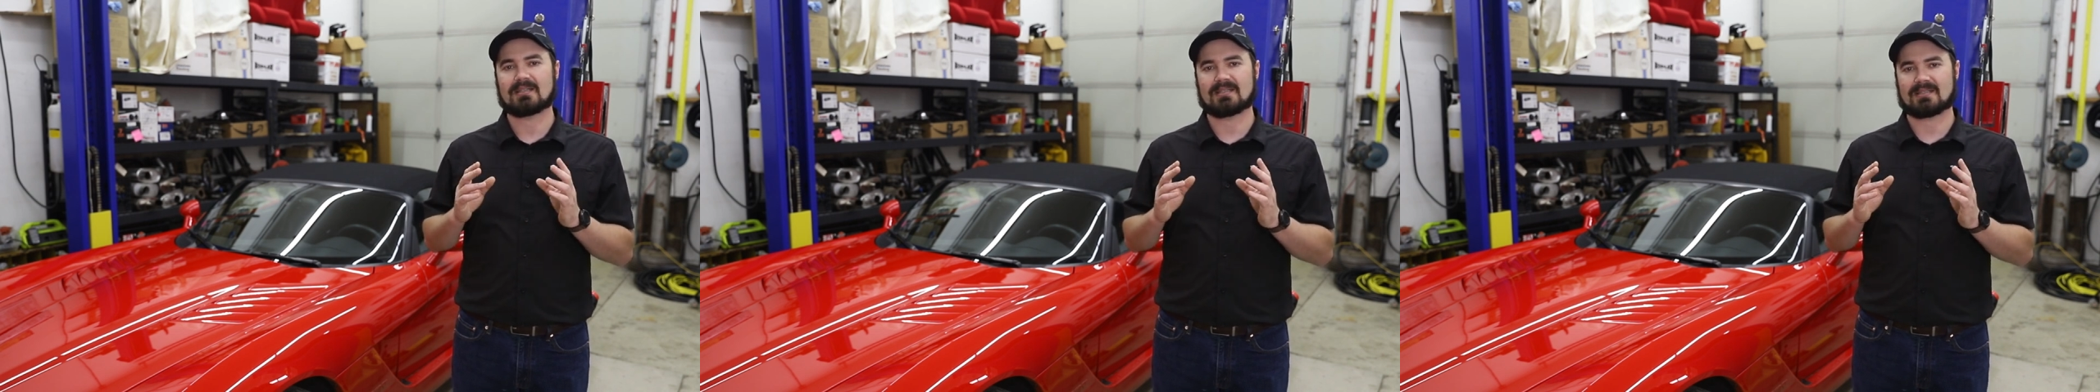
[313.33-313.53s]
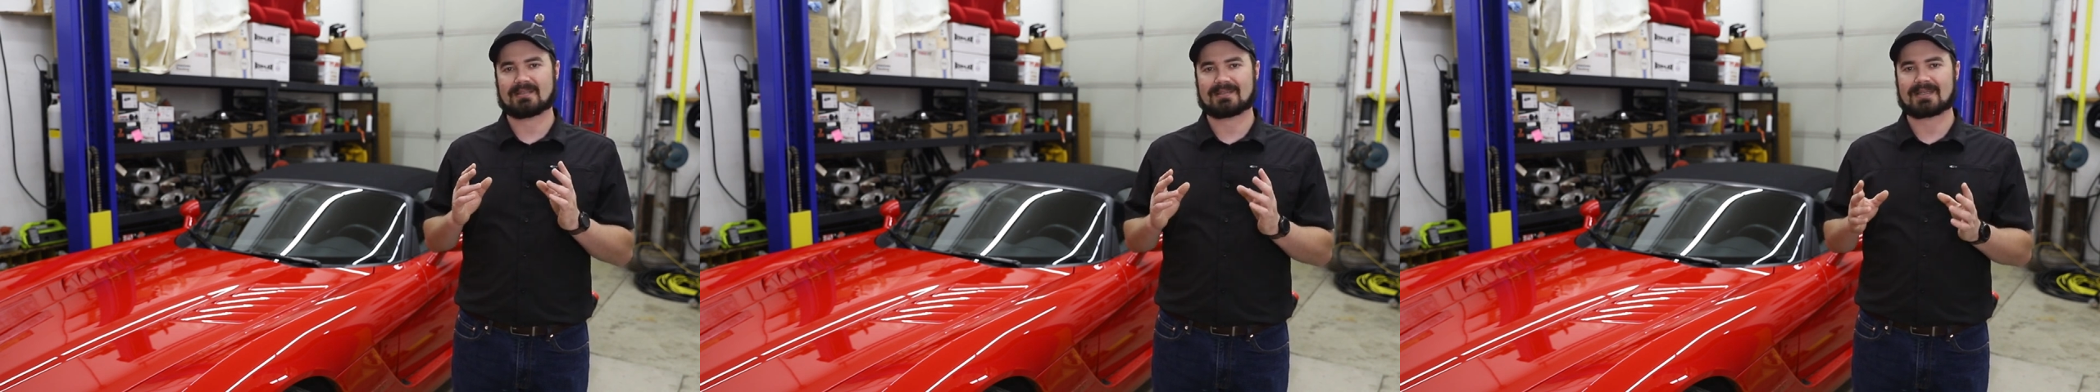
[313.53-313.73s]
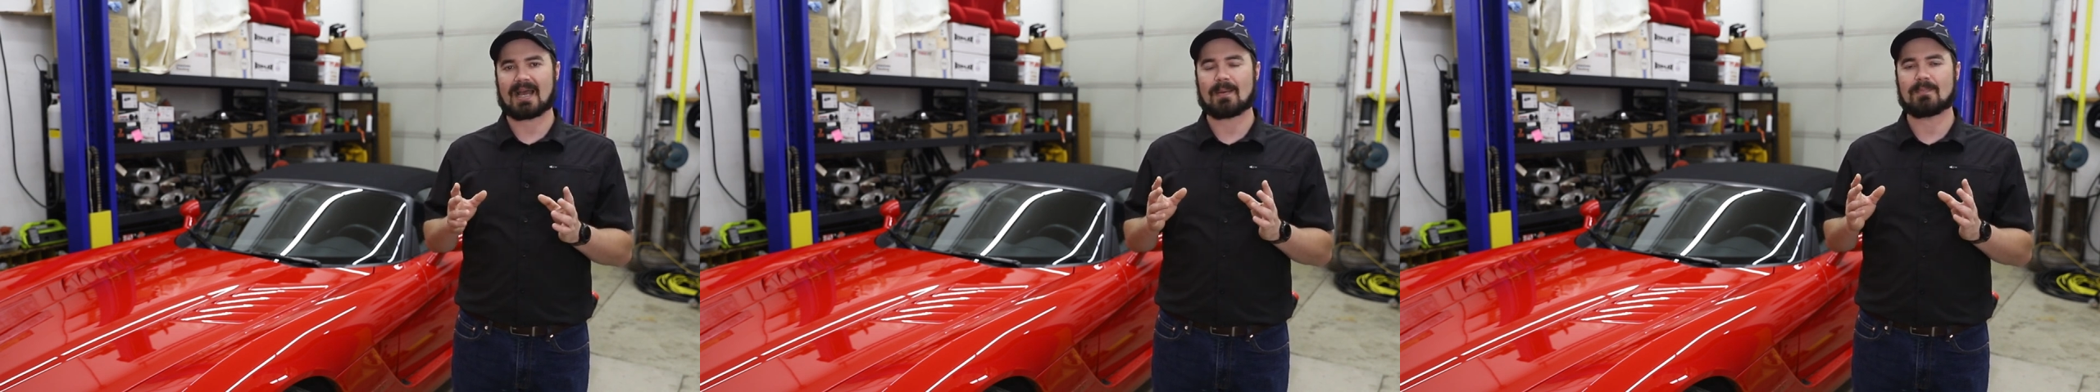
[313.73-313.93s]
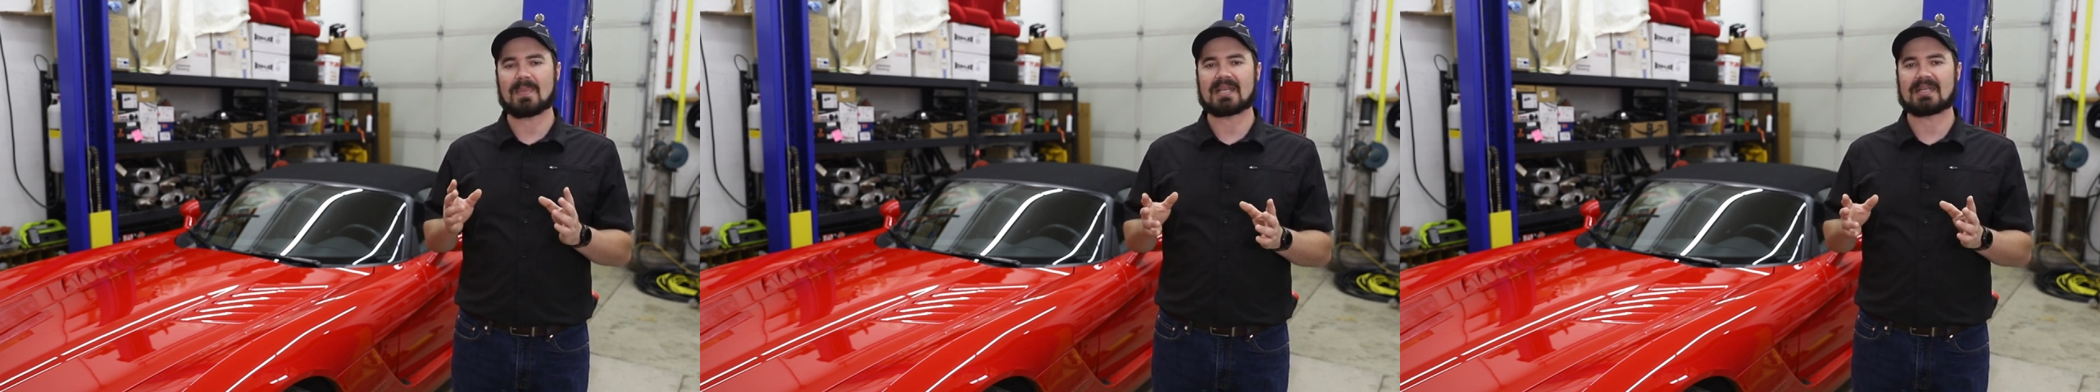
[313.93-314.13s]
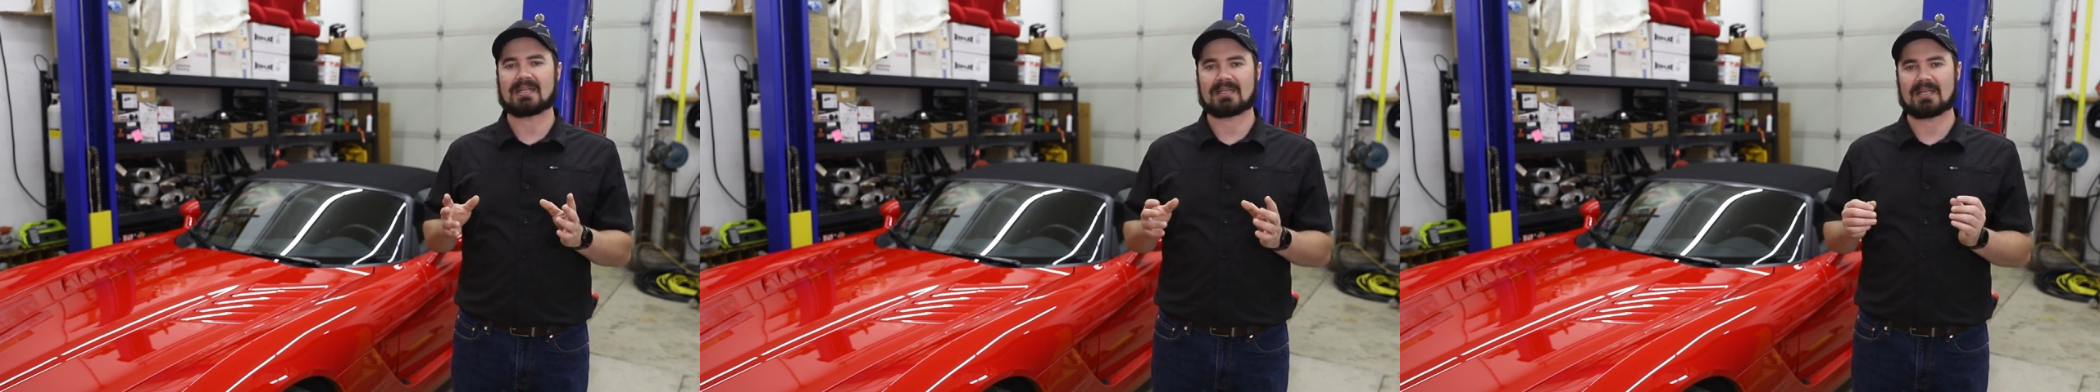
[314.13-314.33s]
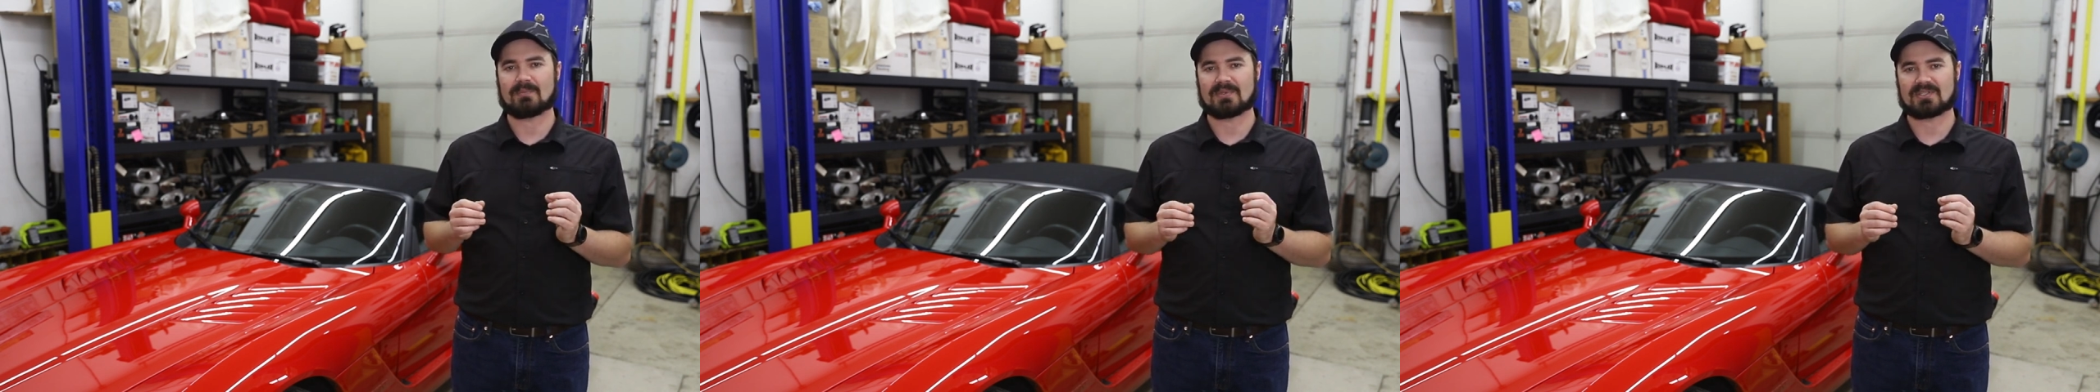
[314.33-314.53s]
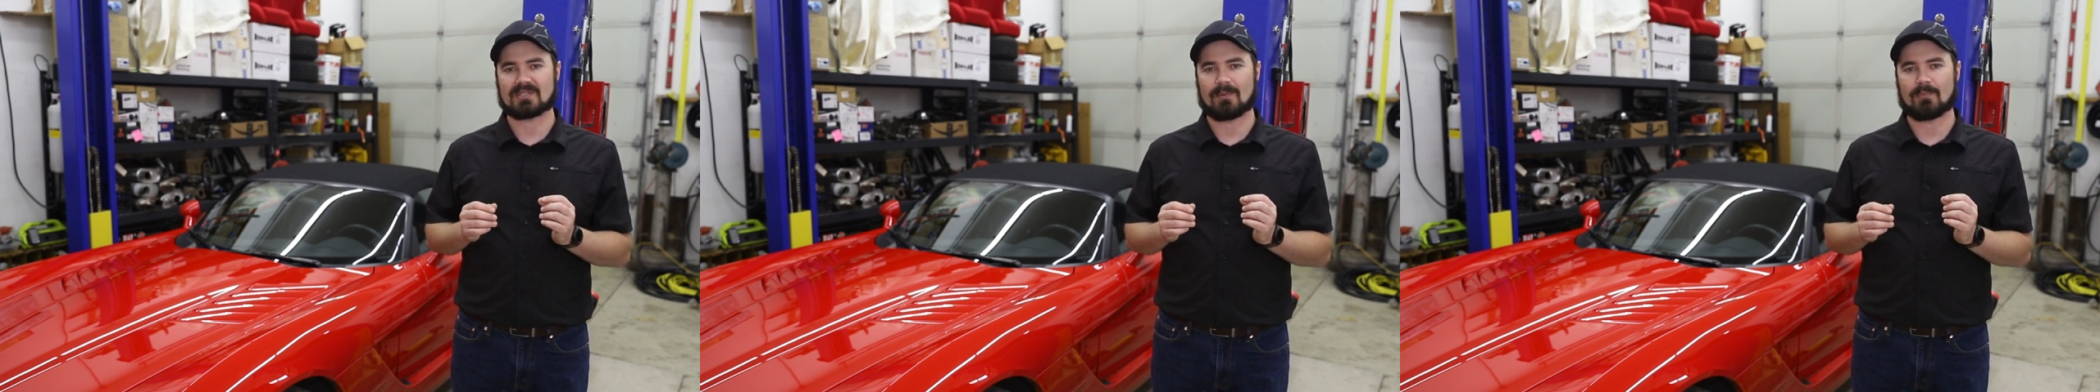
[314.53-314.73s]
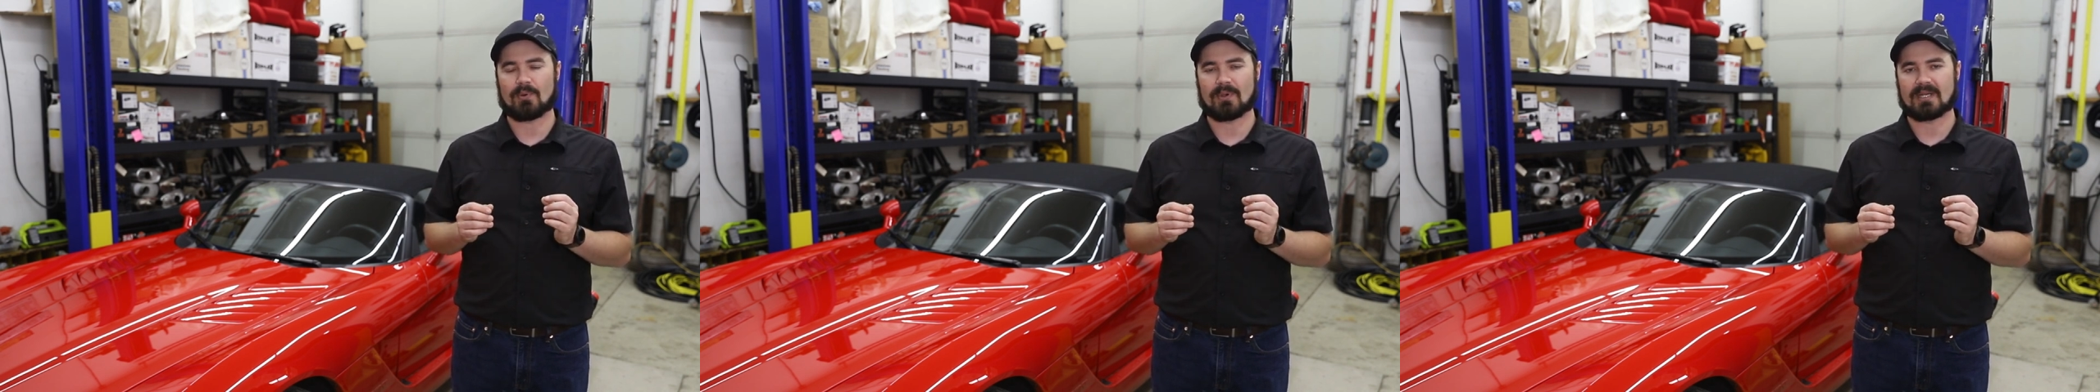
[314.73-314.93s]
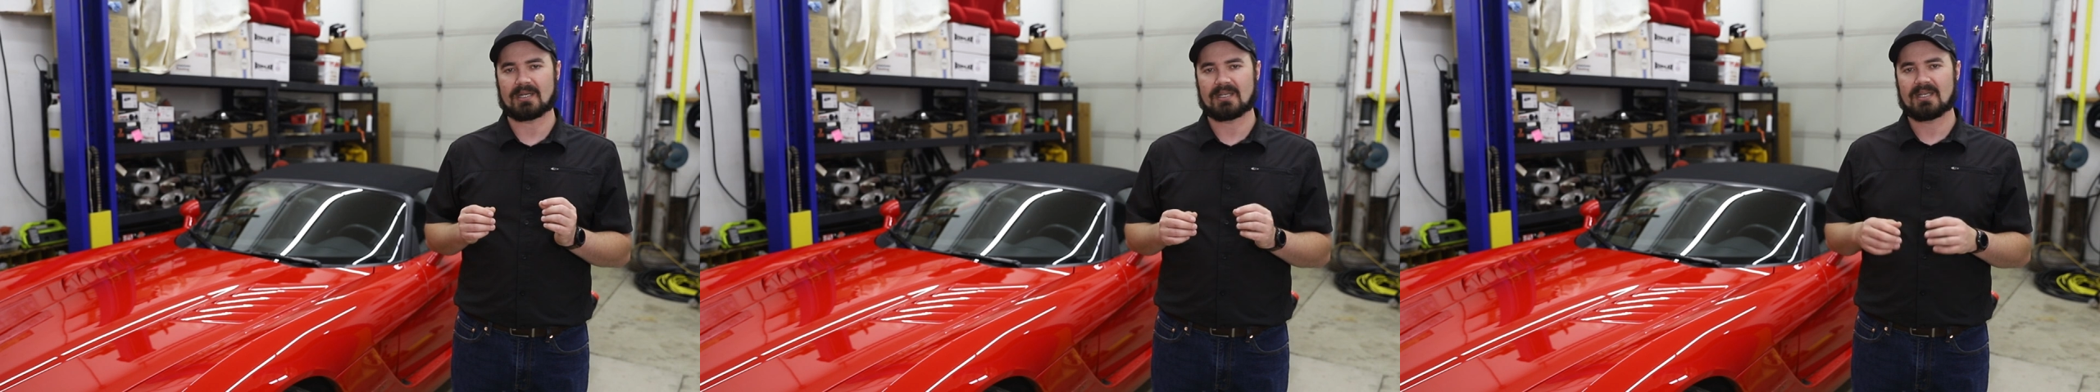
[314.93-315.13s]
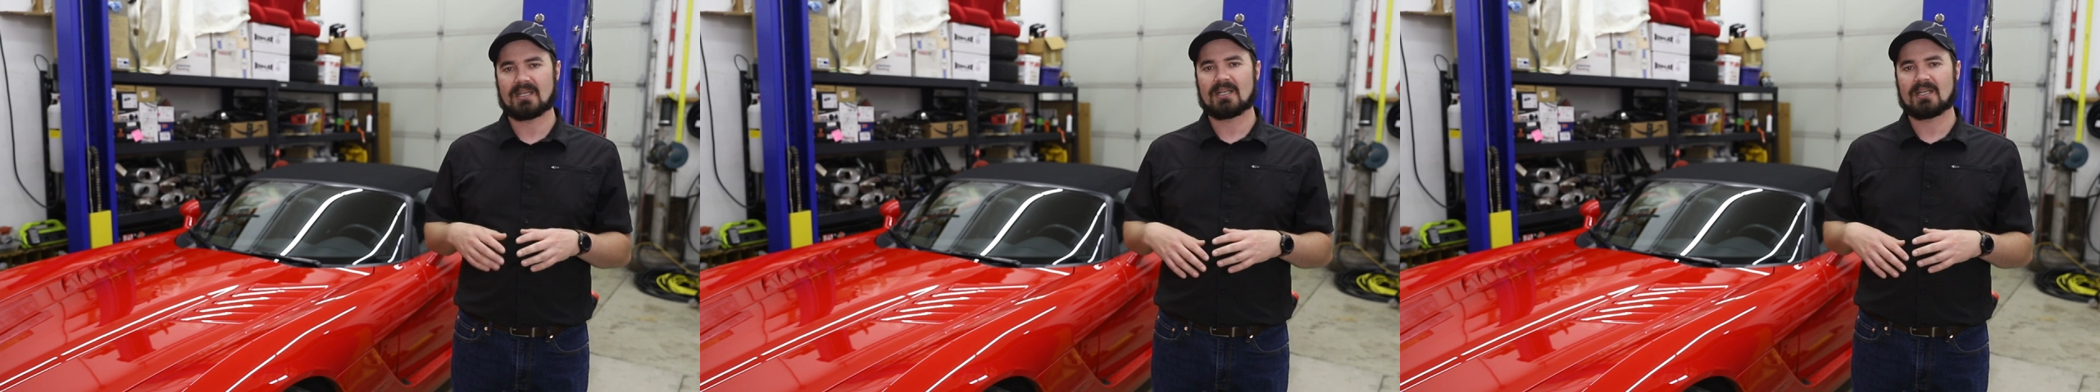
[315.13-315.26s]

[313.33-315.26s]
to stop making them at some point.